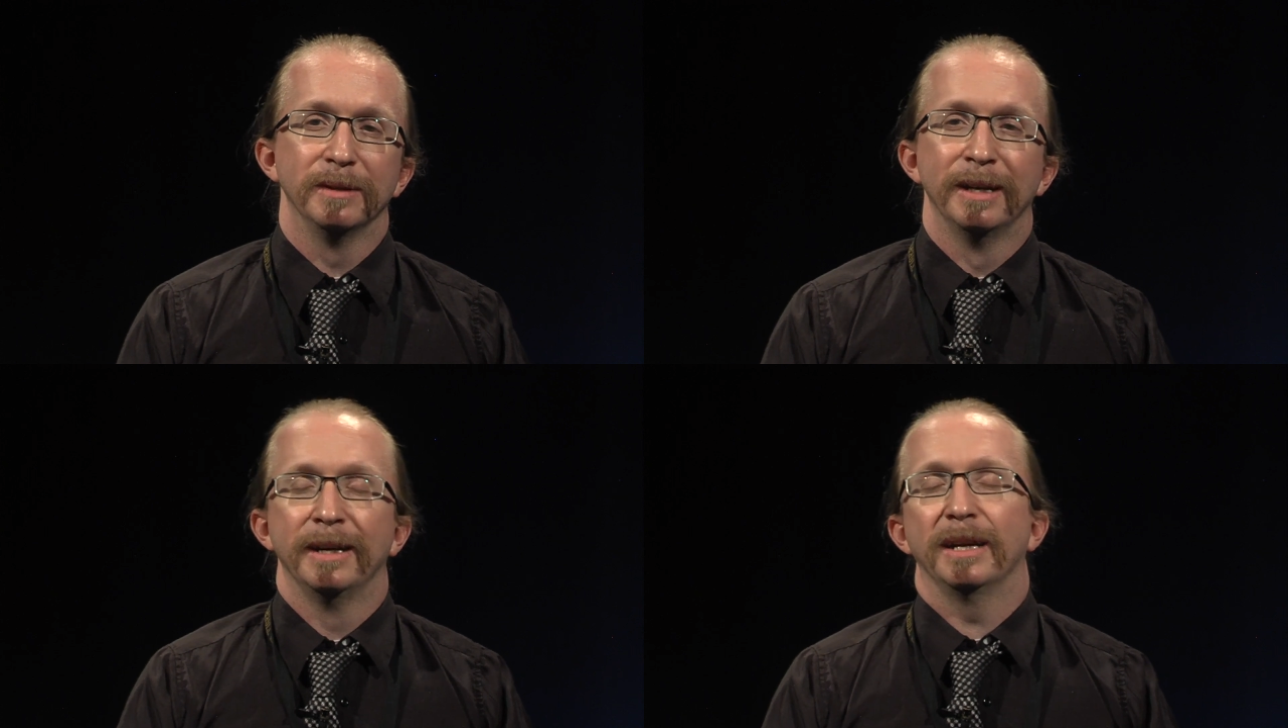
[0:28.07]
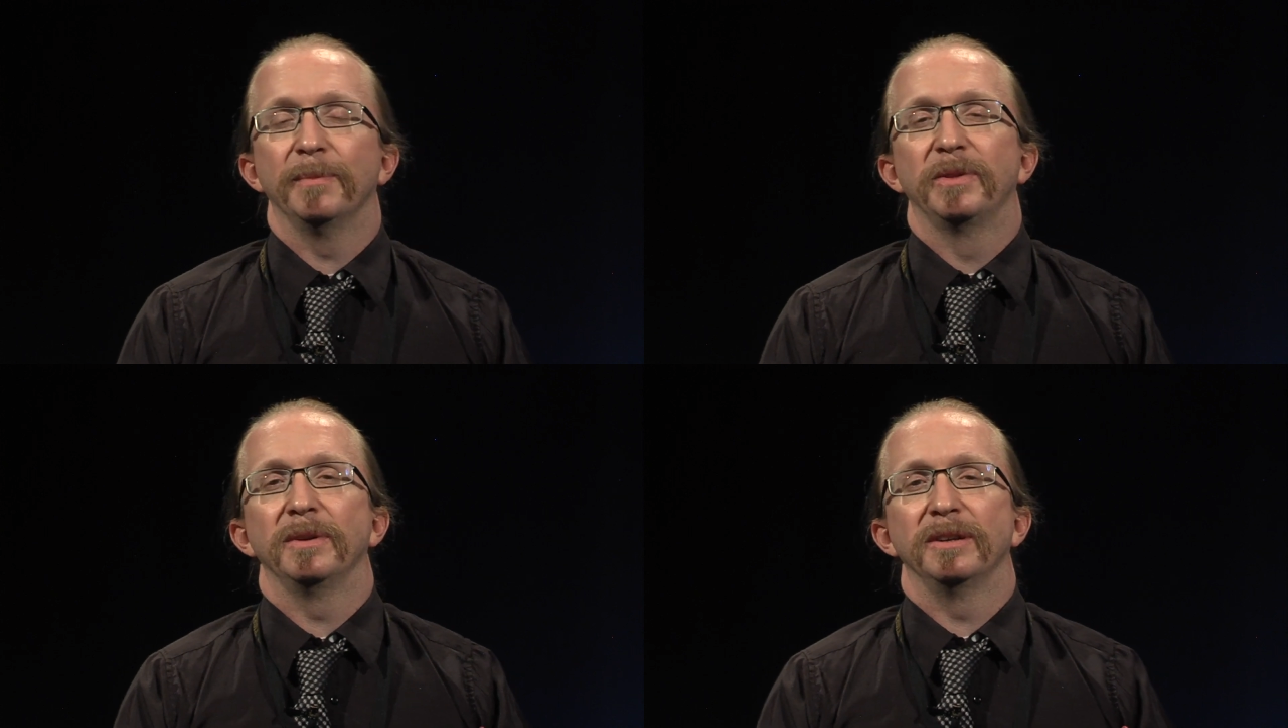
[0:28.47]
and
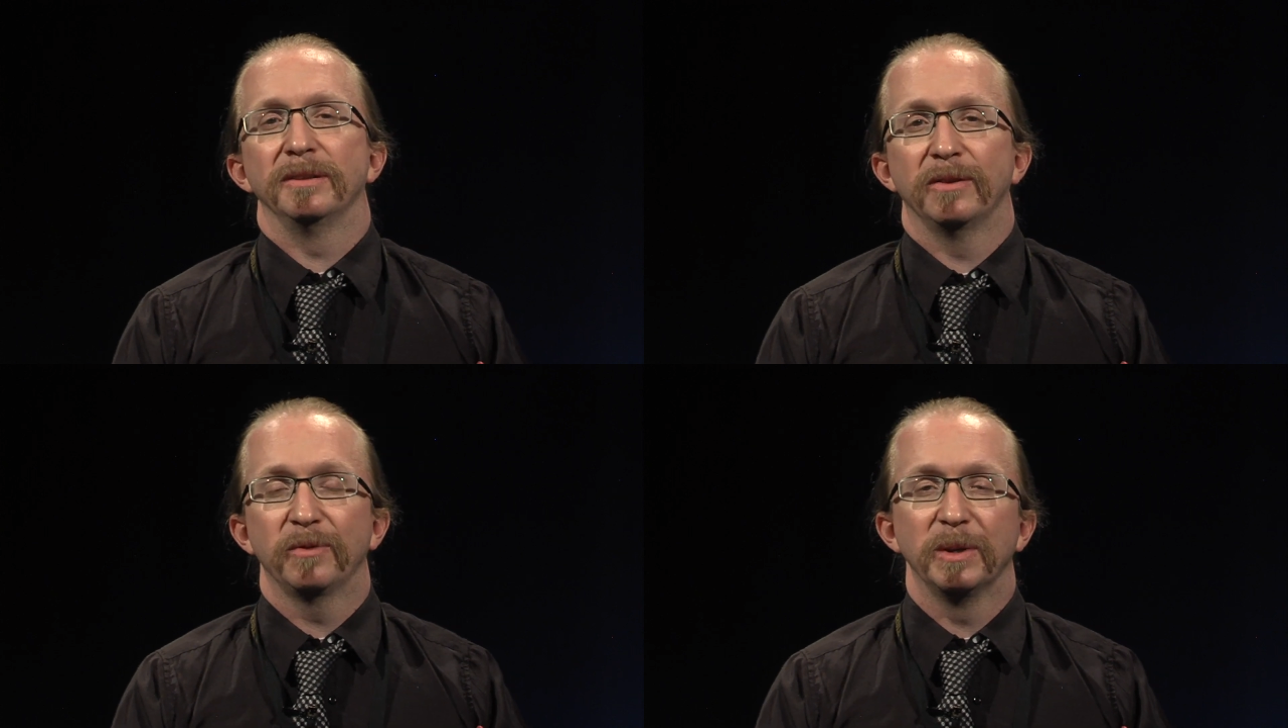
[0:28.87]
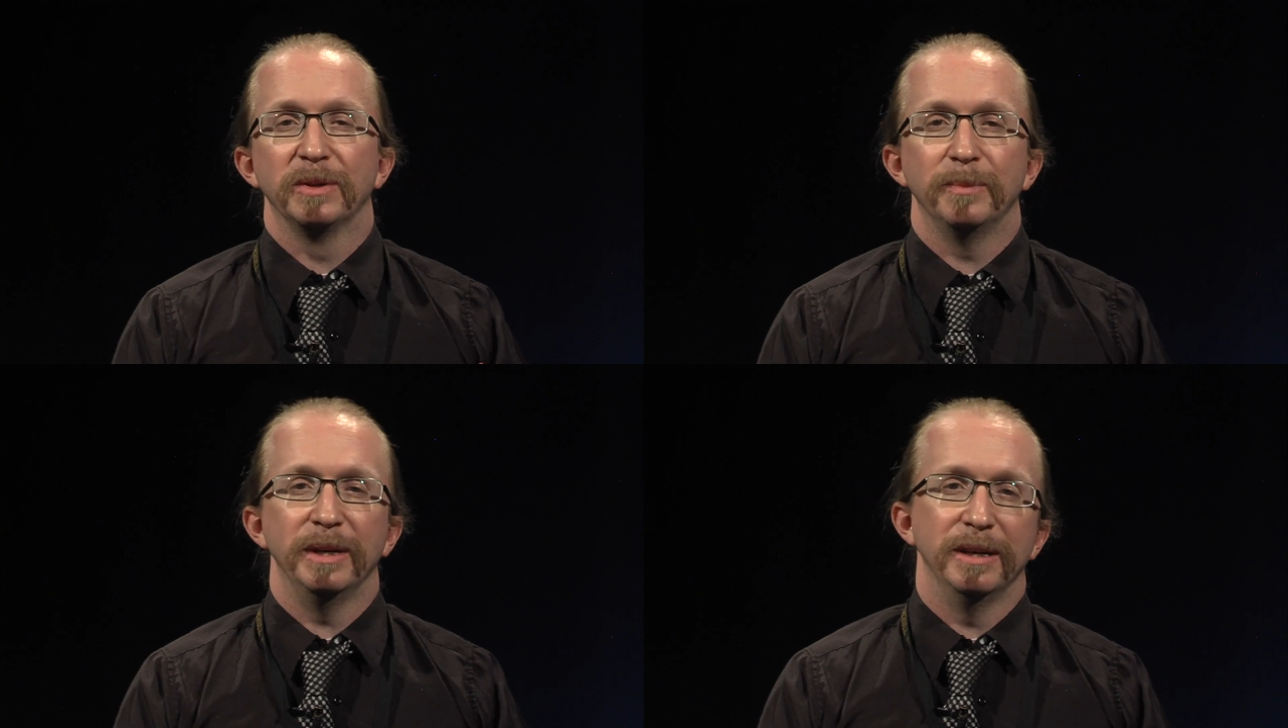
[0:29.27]
I'm th
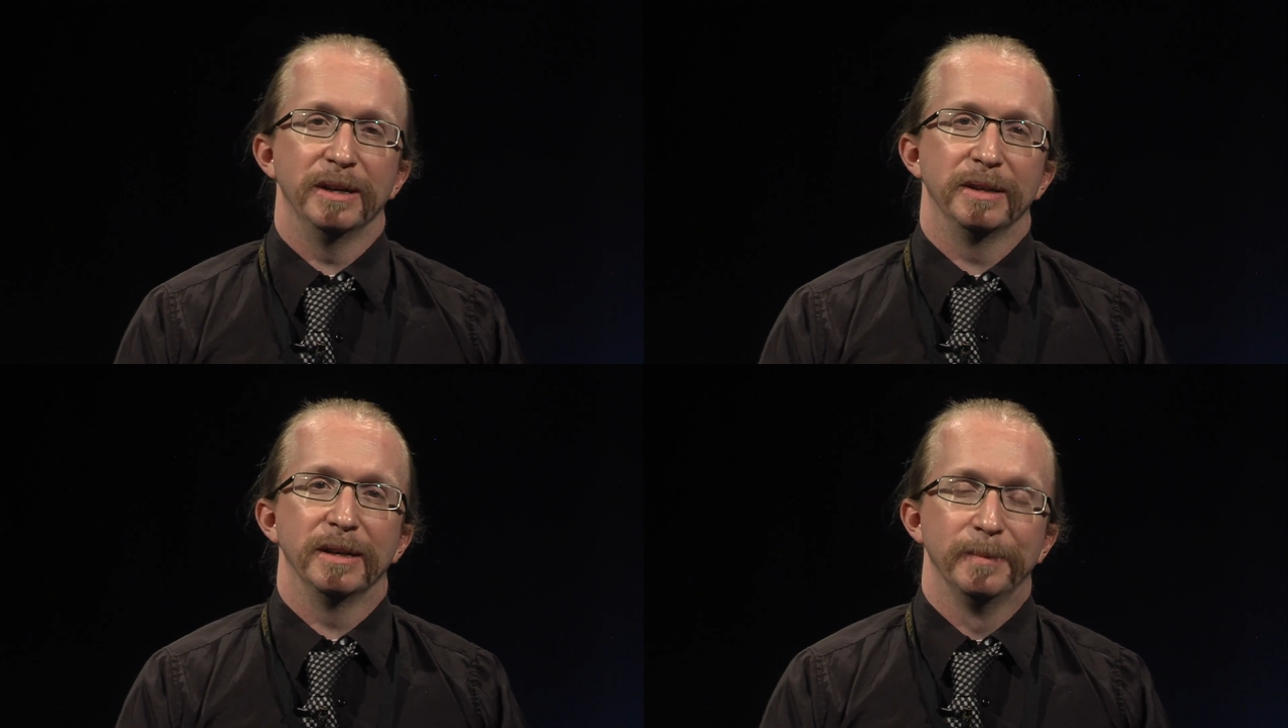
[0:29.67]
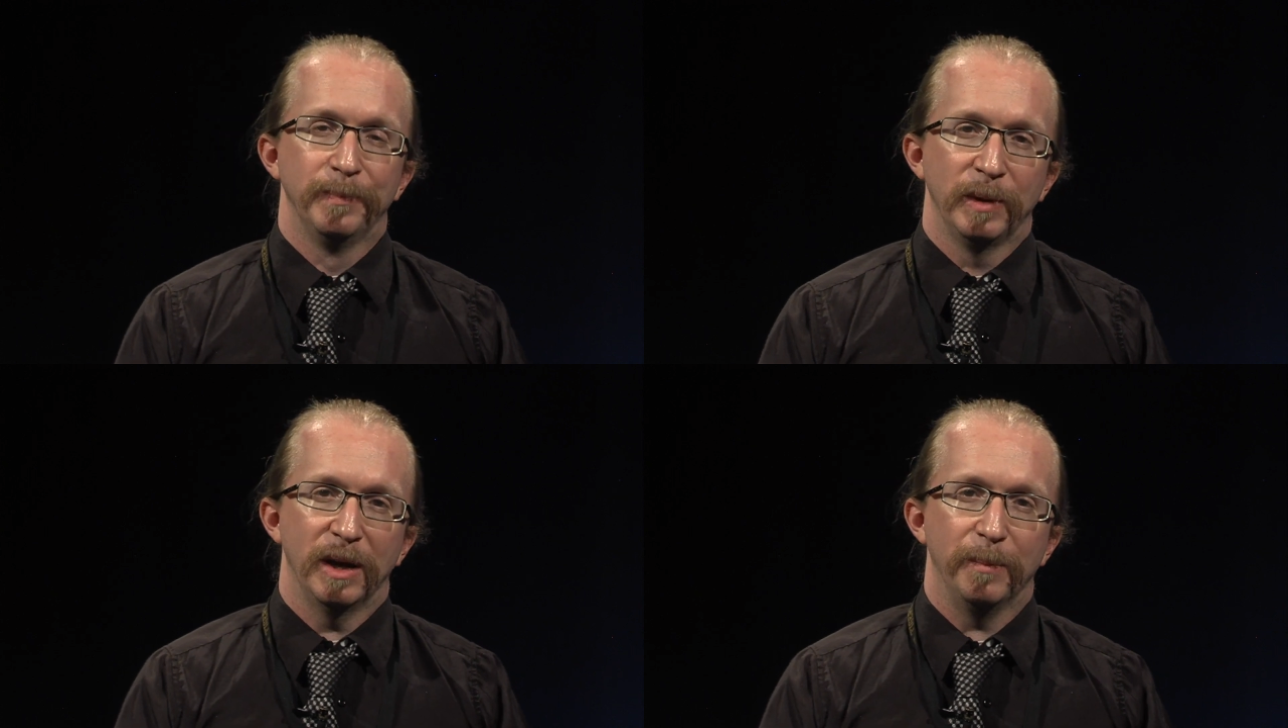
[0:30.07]
thrilled to be here to
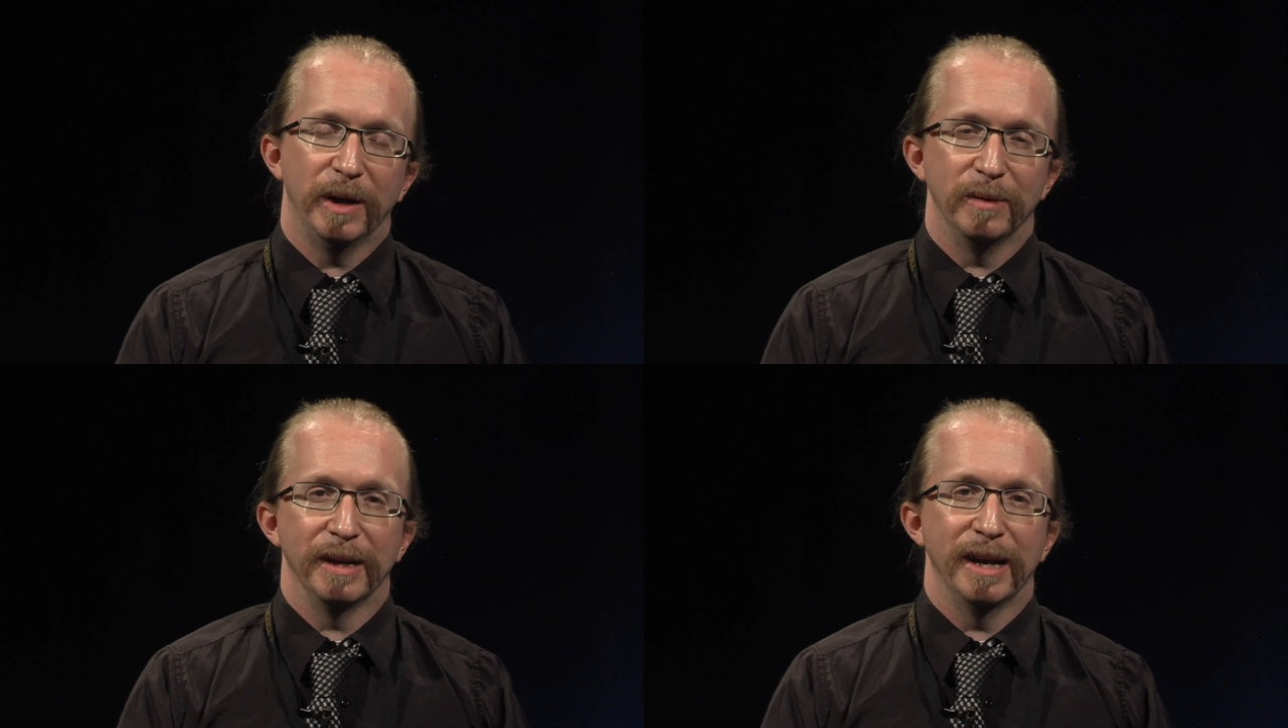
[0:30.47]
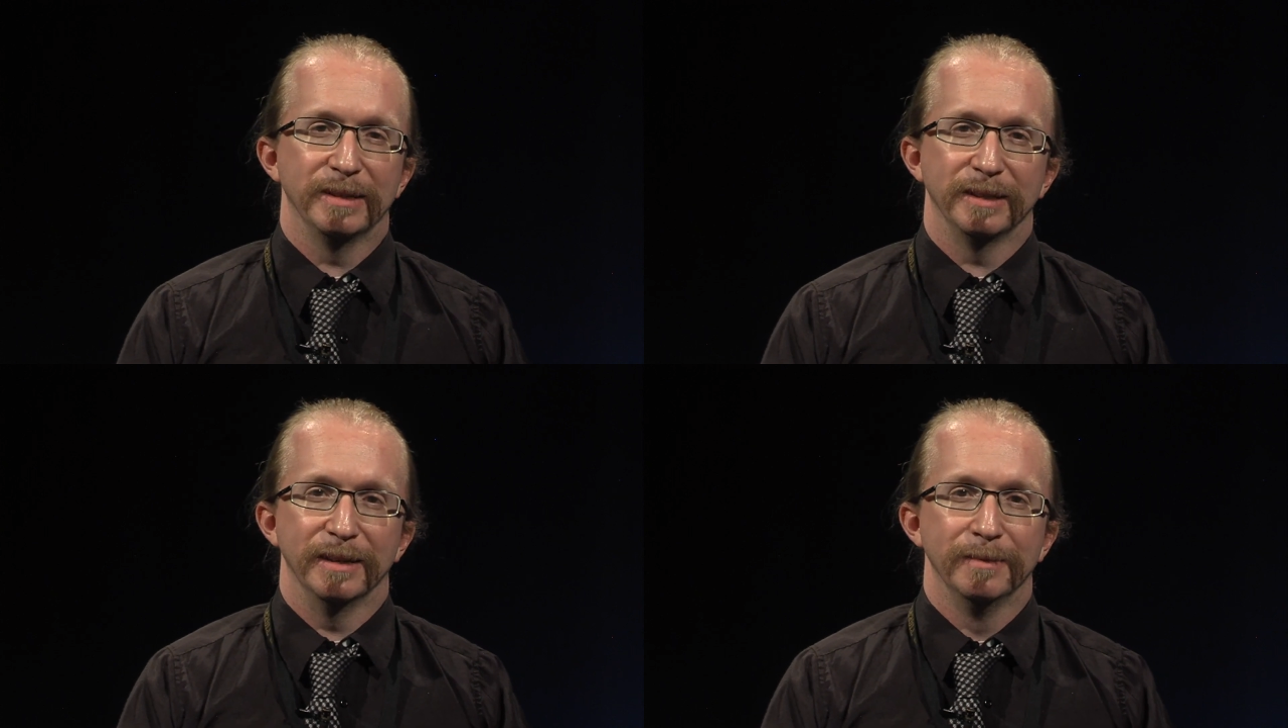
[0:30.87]
help out with
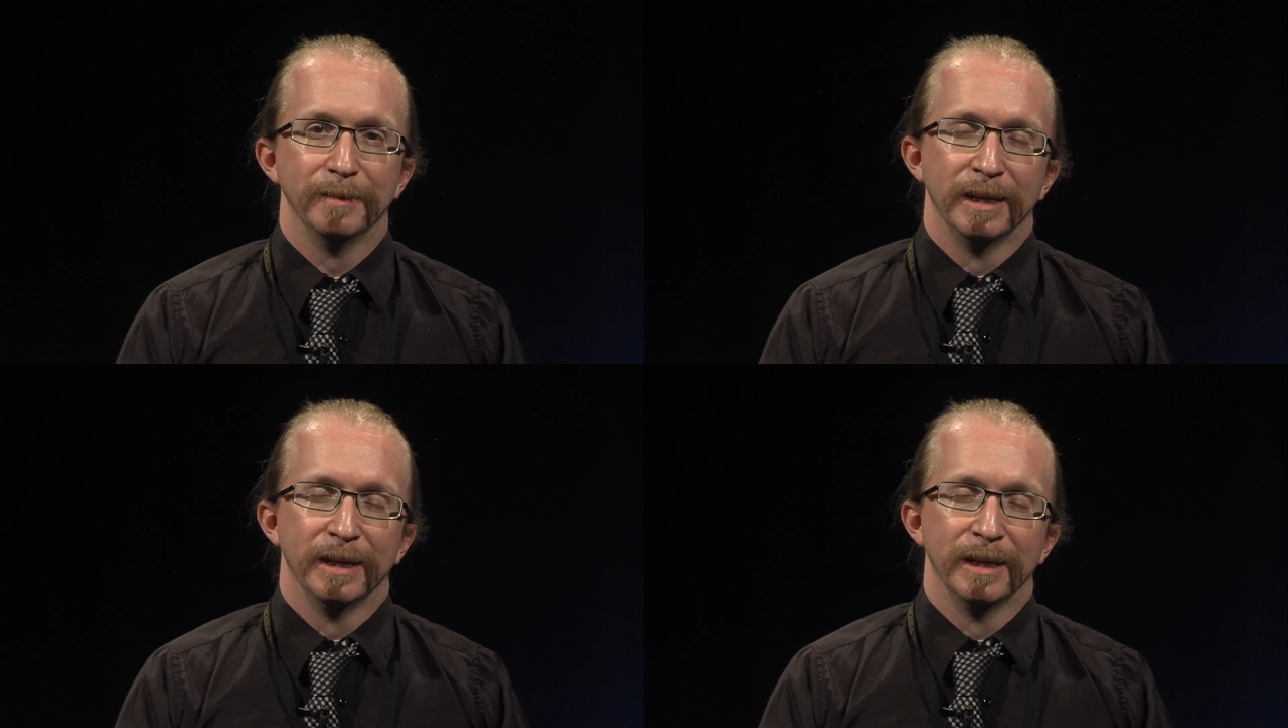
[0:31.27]
Accent